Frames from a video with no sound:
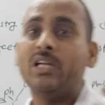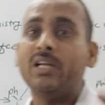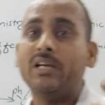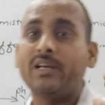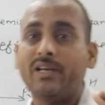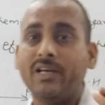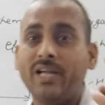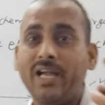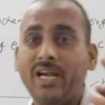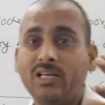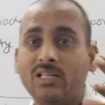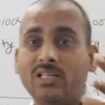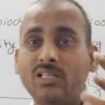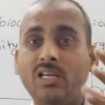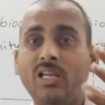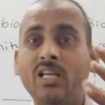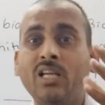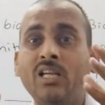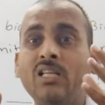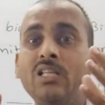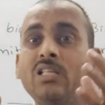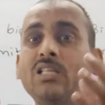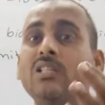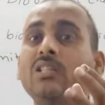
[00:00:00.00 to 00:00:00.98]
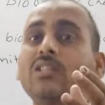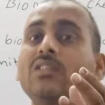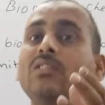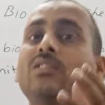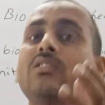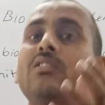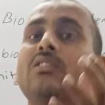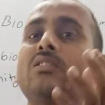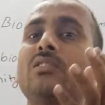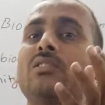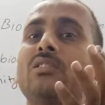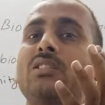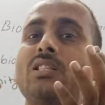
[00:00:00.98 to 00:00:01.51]
reacting
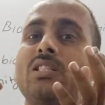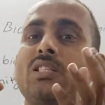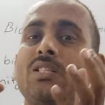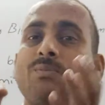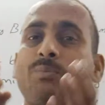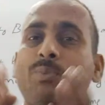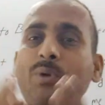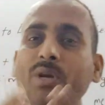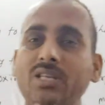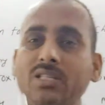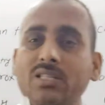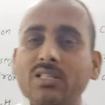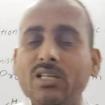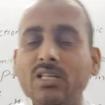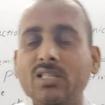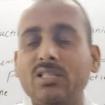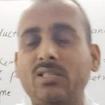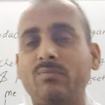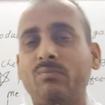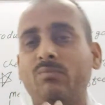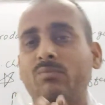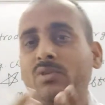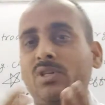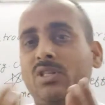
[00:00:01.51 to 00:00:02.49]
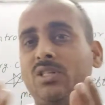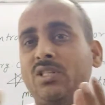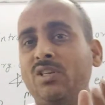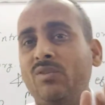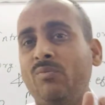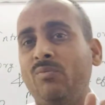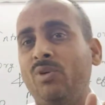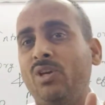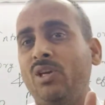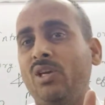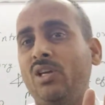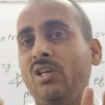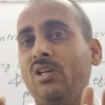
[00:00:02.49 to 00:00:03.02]
species
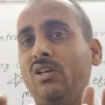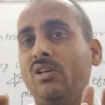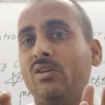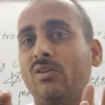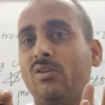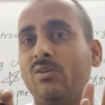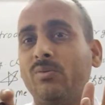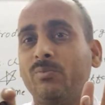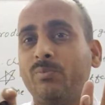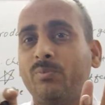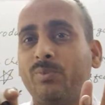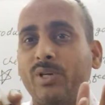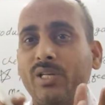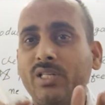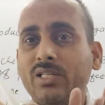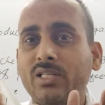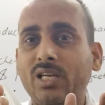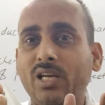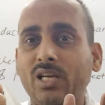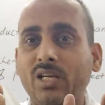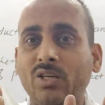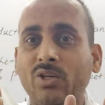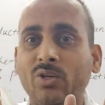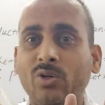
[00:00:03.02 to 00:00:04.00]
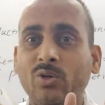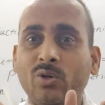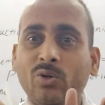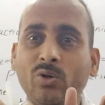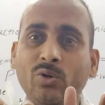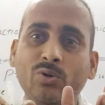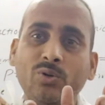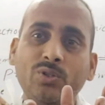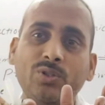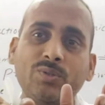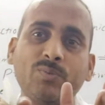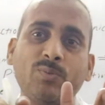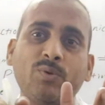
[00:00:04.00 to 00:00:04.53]
must be present
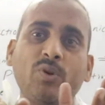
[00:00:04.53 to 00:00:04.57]
close